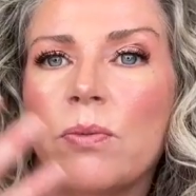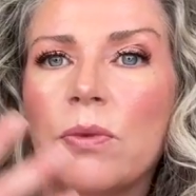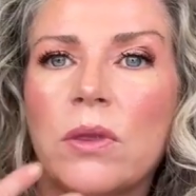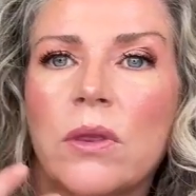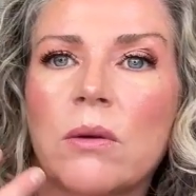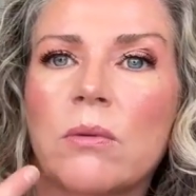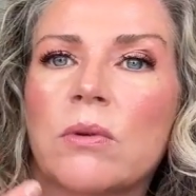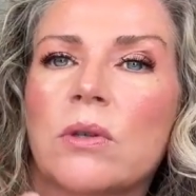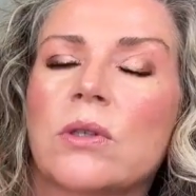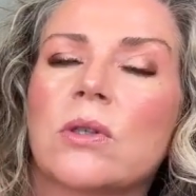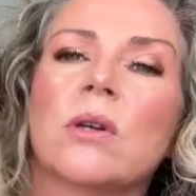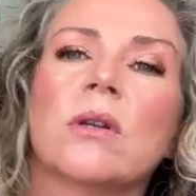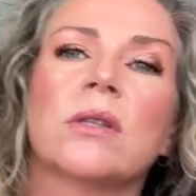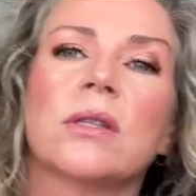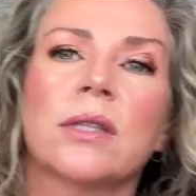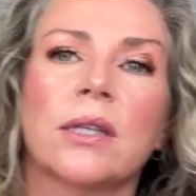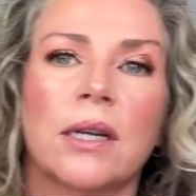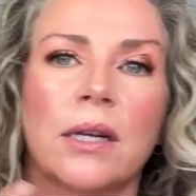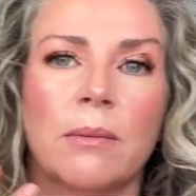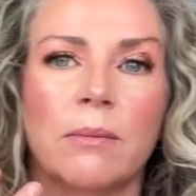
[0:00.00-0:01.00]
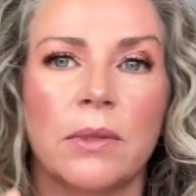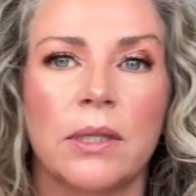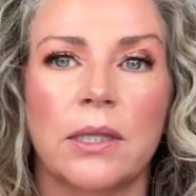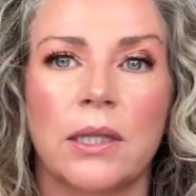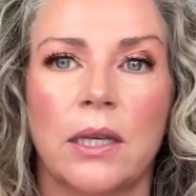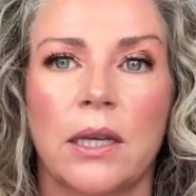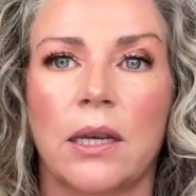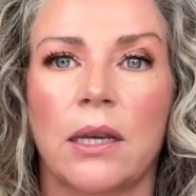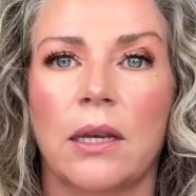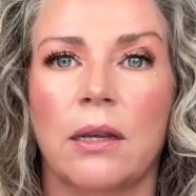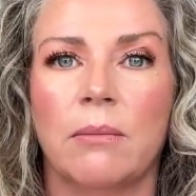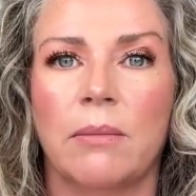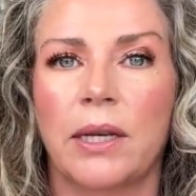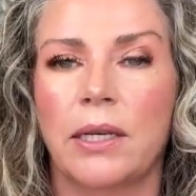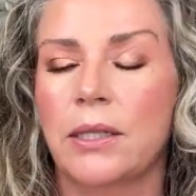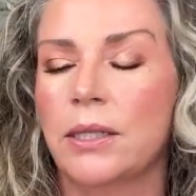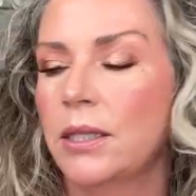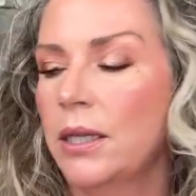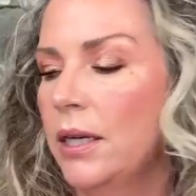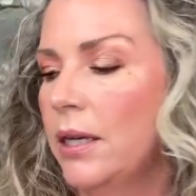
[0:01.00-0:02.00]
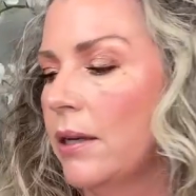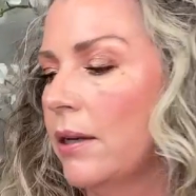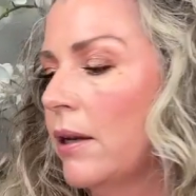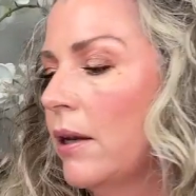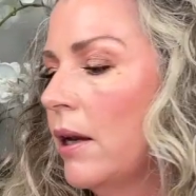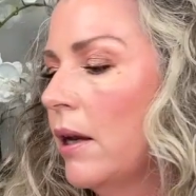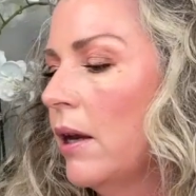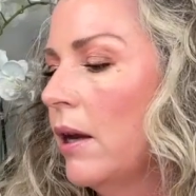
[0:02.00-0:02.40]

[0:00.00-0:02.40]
the results that I'm seeing in my skin.